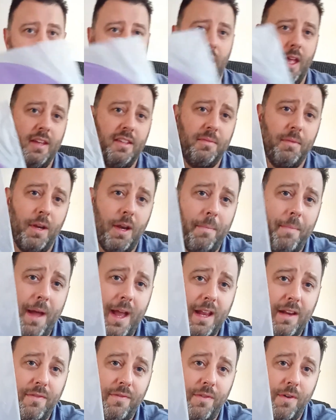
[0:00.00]
That's what I
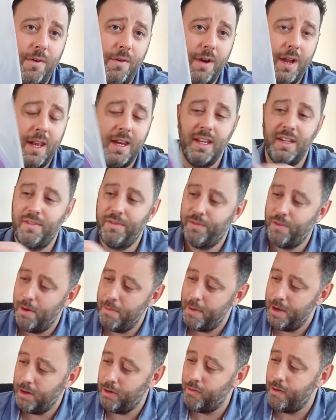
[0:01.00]
paid for it, and it's from
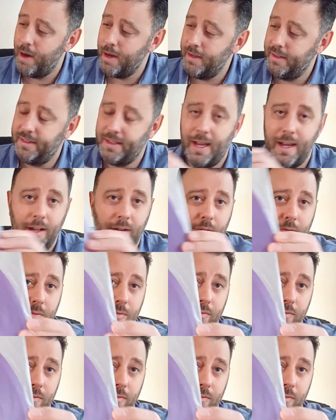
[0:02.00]
a great seller called